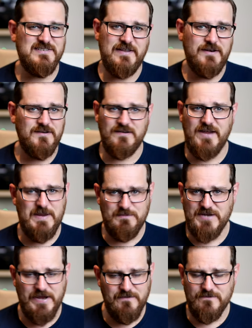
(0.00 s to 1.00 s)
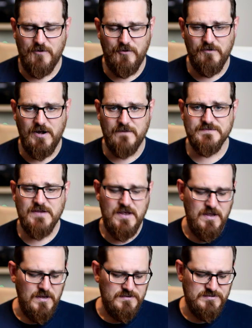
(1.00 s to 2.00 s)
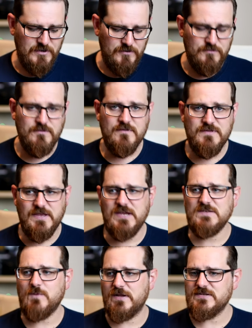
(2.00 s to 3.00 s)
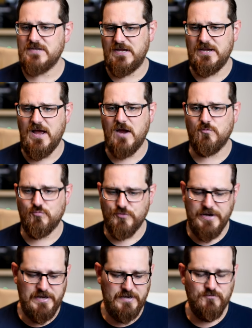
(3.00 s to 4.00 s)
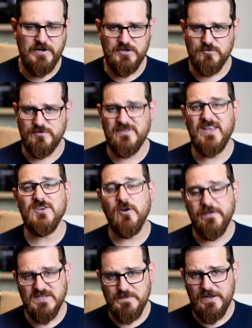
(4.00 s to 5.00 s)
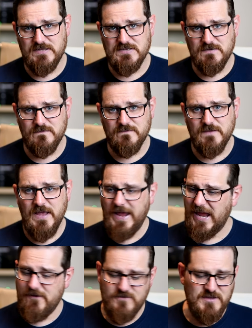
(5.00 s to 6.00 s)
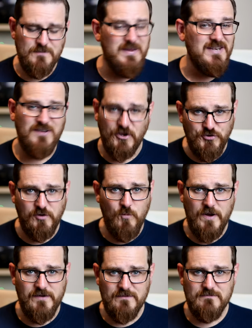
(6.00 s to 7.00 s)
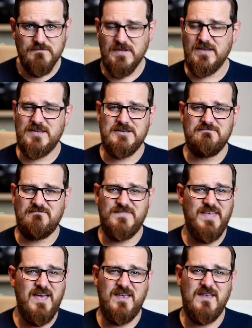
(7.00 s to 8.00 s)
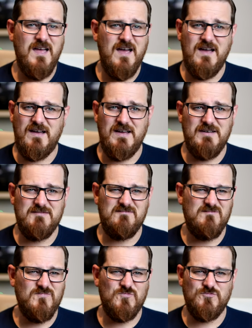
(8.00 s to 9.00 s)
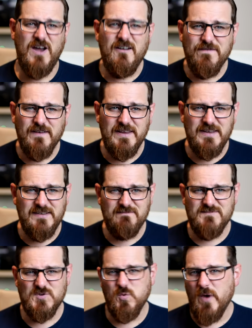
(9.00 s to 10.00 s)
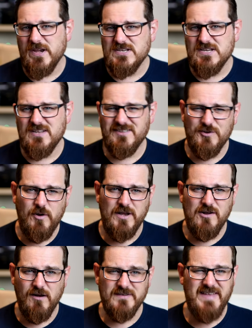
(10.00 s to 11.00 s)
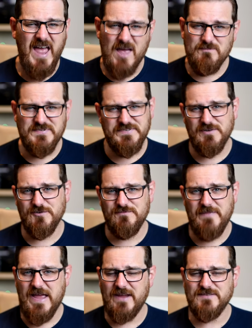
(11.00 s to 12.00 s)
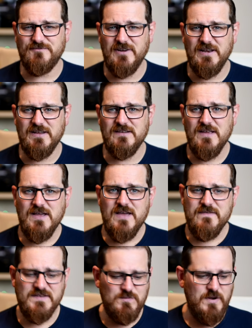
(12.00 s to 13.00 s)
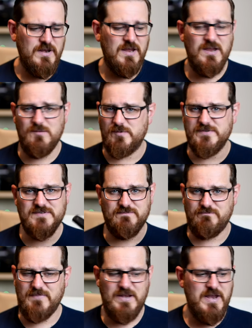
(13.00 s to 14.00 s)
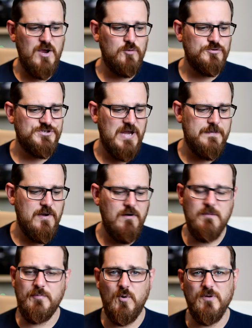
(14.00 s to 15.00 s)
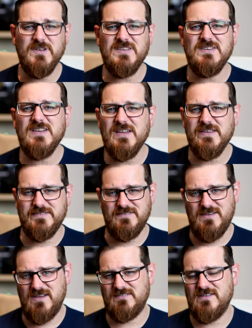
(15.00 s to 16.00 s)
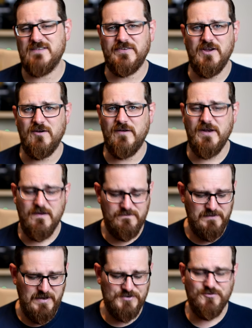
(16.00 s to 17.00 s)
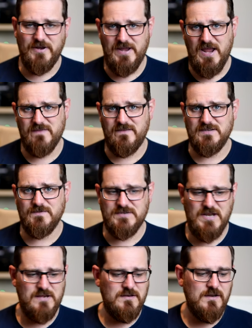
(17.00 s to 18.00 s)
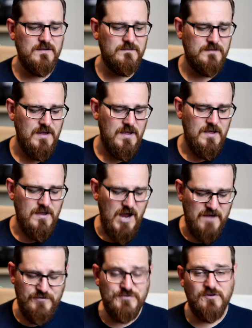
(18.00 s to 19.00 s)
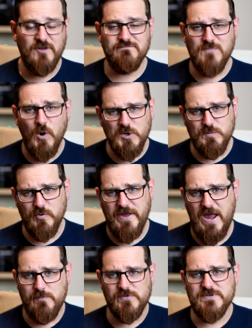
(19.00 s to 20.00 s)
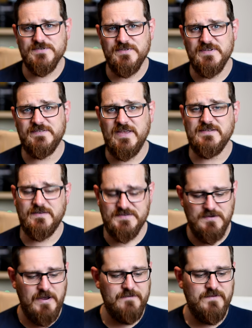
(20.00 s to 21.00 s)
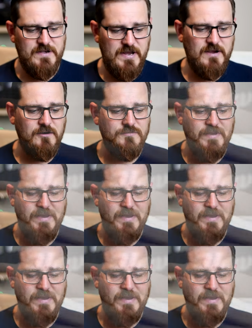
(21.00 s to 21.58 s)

just let it keep taking photographs. So these ones here are really, really good. They're not expensive. Even the big digital one, they are roughly $20-$30, absolute max, really. This one here was an El Cheapo I bought years and years and years ago, and I've literally had this for 10 years. I've used it on multiple cameras. These are designed for Nikon.